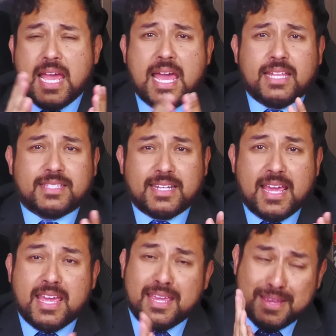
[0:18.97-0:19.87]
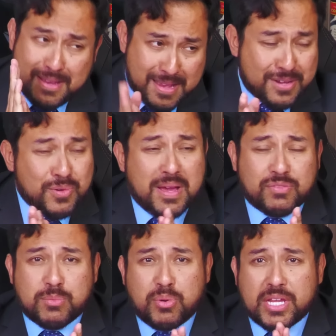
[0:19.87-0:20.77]
And today, I do
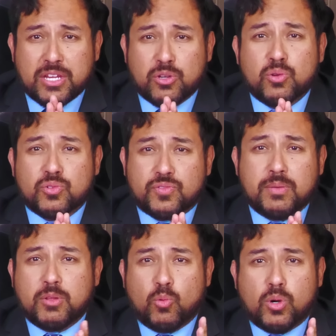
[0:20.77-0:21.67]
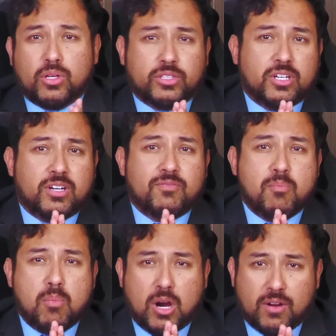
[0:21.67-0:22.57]
have some breaking news from the world of
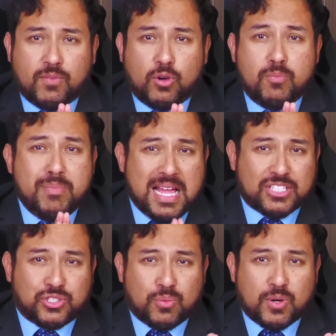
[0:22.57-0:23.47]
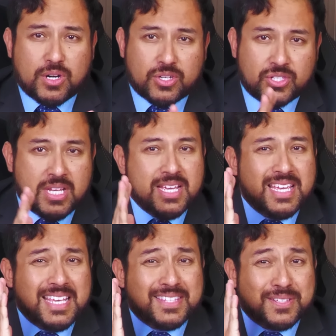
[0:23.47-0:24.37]
Marvel Masterworks.
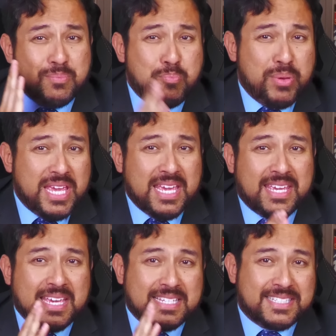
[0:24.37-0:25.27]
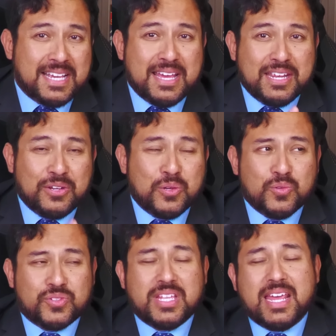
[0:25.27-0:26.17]
Some big, exciting
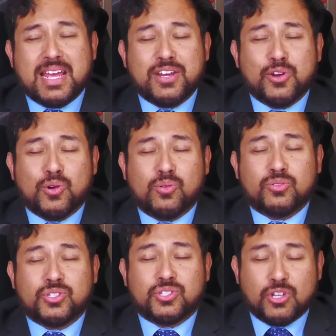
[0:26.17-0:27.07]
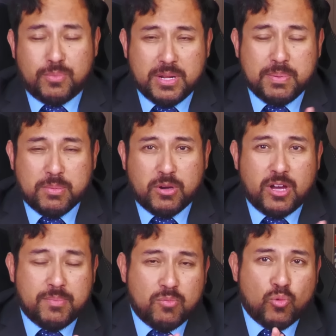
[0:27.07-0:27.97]
news that I know so many people
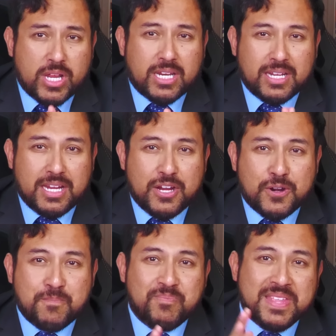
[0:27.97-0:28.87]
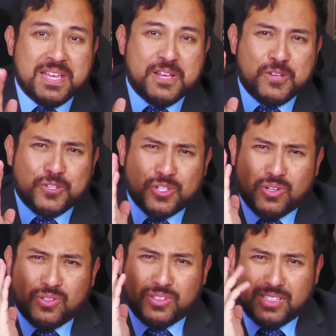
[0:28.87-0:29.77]
have been waiting to hear.
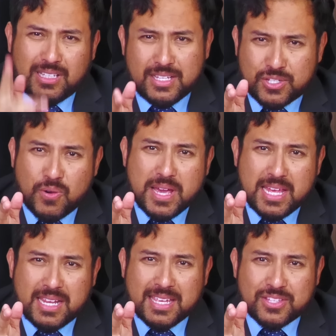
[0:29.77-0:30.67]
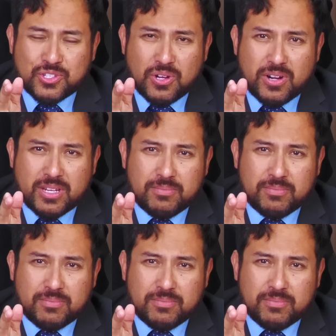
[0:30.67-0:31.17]
So let's go ahead and get started.